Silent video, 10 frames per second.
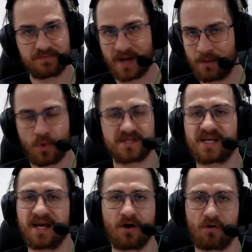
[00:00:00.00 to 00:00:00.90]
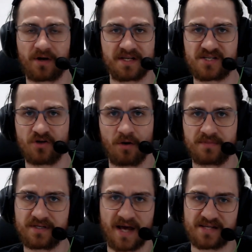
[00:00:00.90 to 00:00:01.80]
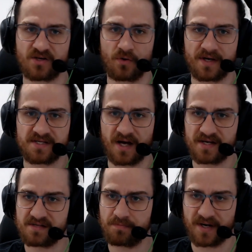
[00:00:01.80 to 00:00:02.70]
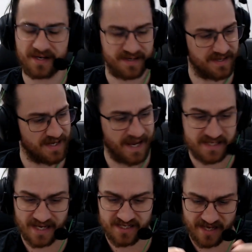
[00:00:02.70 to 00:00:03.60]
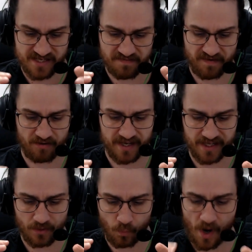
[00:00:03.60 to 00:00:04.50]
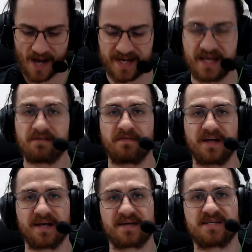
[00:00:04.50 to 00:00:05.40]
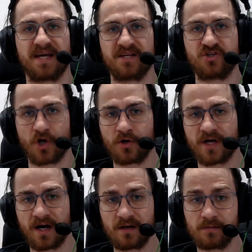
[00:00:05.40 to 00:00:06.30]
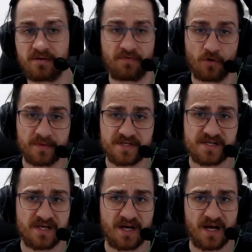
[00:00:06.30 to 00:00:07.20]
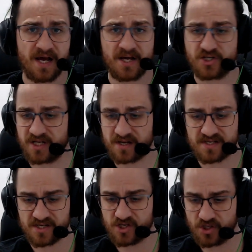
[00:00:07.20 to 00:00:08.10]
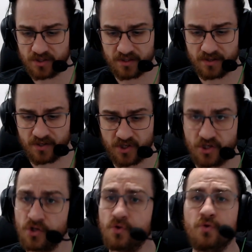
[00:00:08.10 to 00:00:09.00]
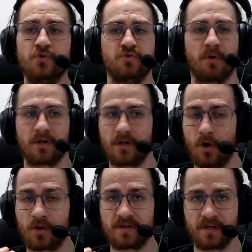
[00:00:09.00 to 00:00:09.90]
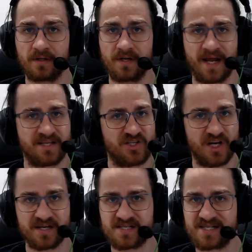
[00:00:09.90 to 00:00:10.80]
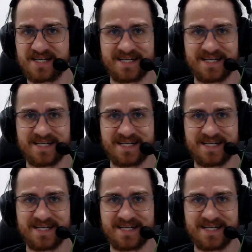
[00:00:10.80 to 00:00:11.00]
And once again, horror gets snobbed, as it always does, but it's a very Joaquin Phoenix in Joker performance. She does this huge monologue that it just